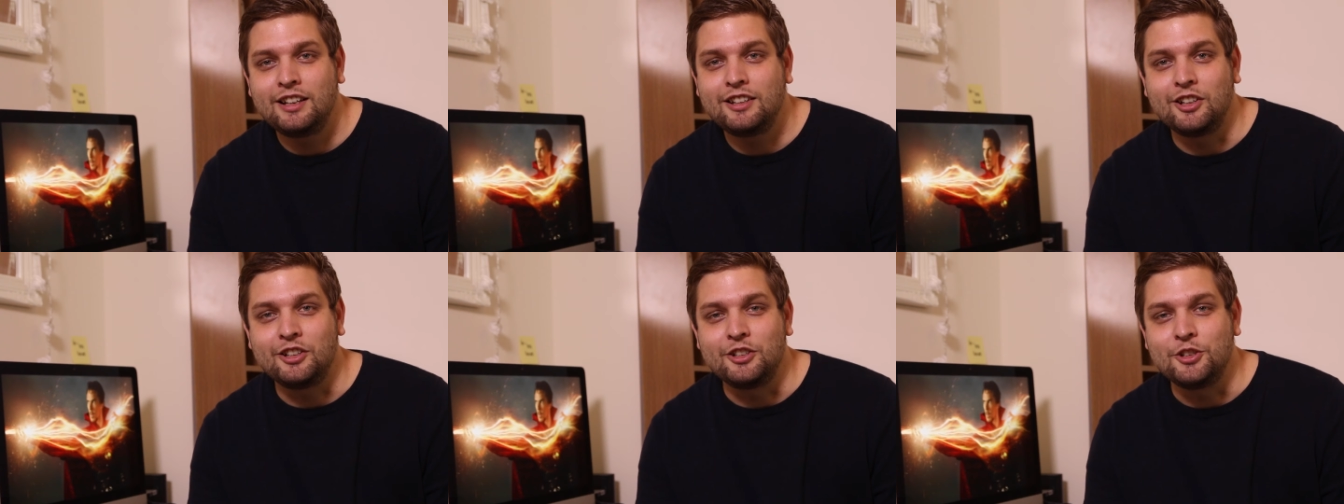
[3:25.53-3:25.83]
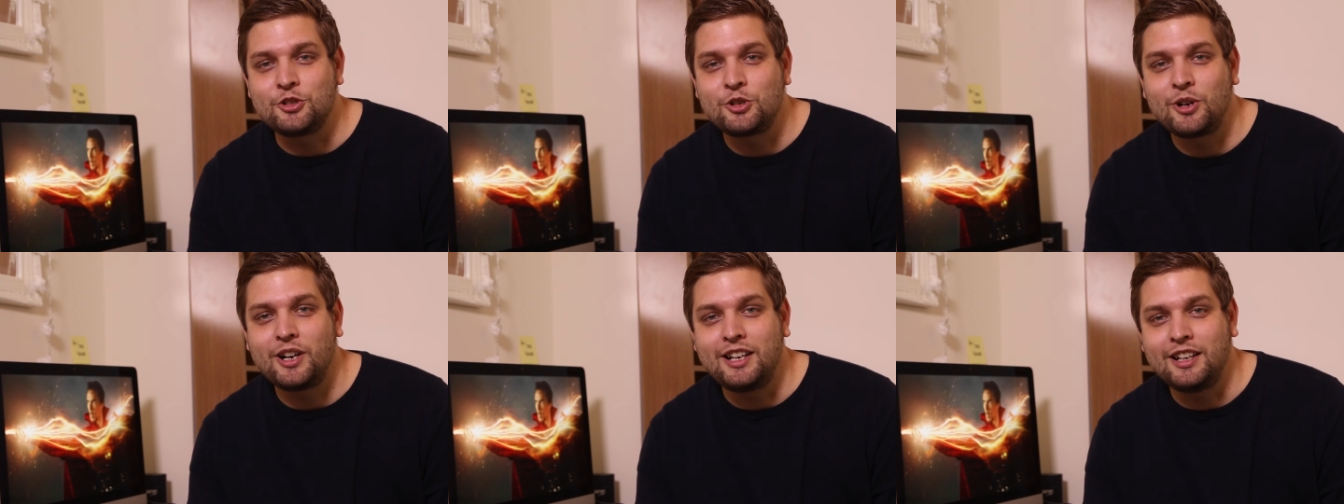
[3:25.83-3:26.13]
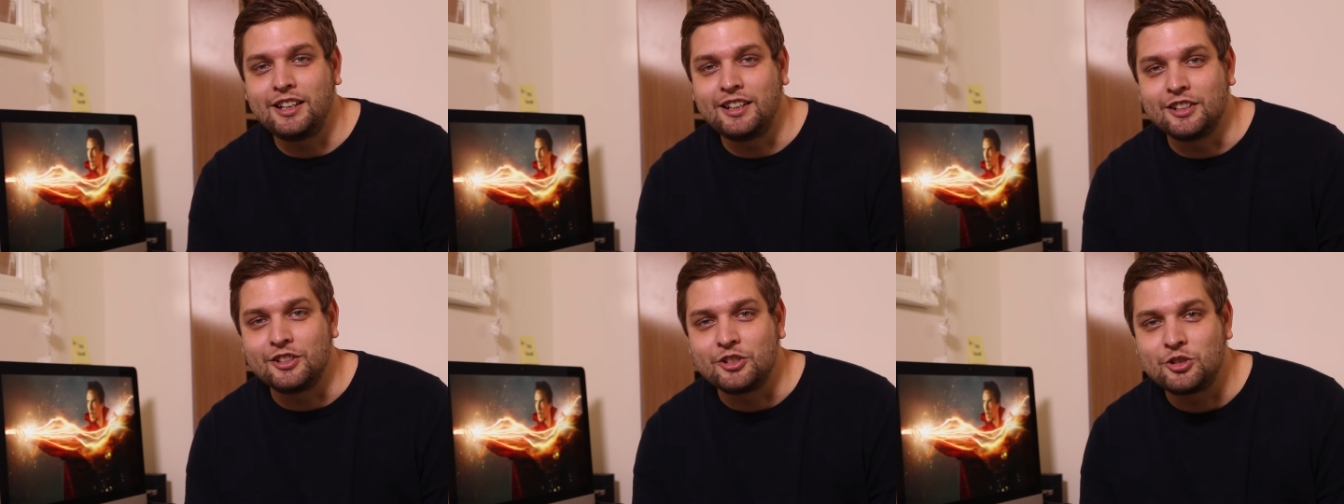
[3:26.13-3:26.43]
kind of
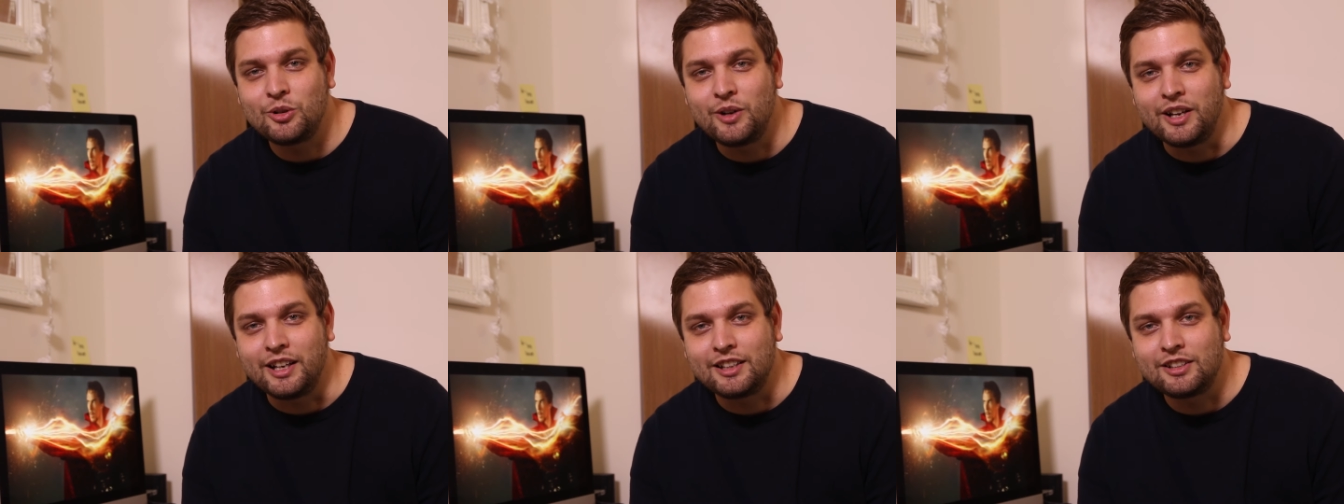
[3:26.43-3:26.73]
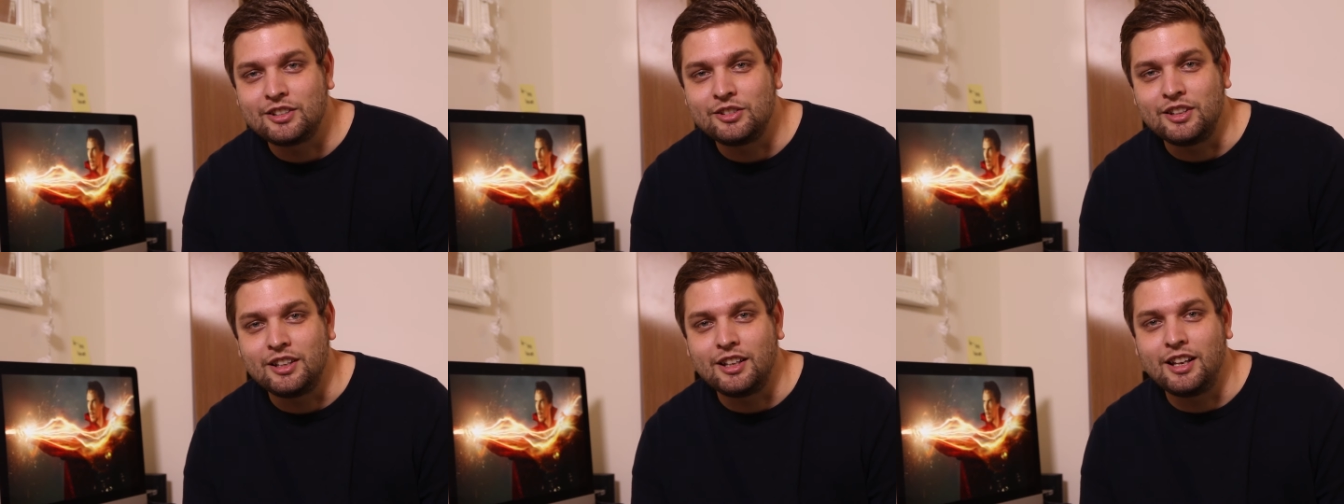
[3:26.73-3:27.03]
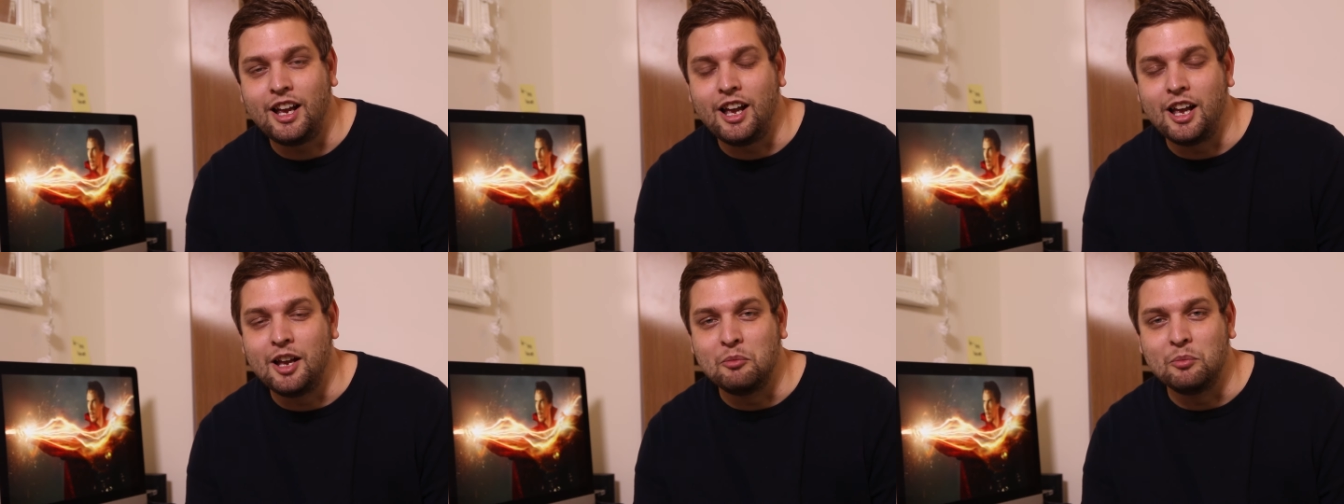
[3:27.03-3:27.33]
training and tricks
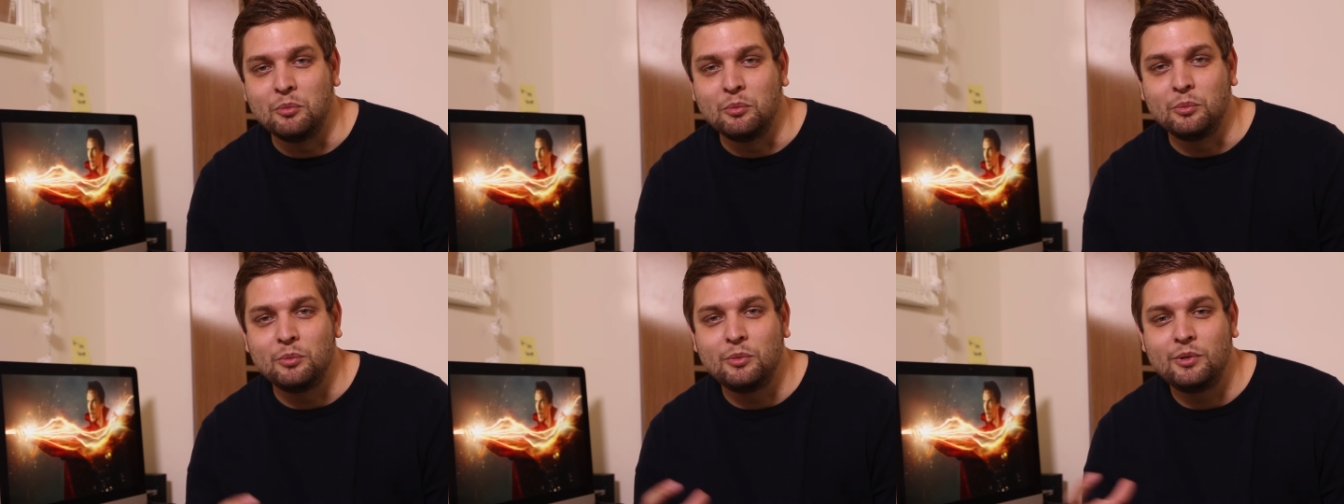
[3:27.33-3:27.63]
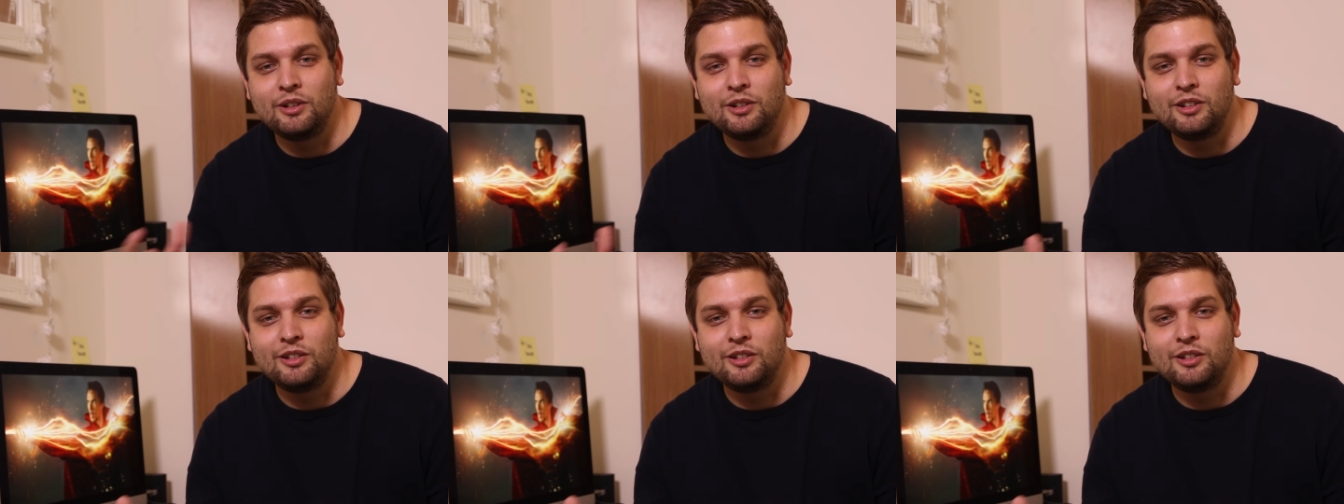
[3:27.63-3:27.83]
um,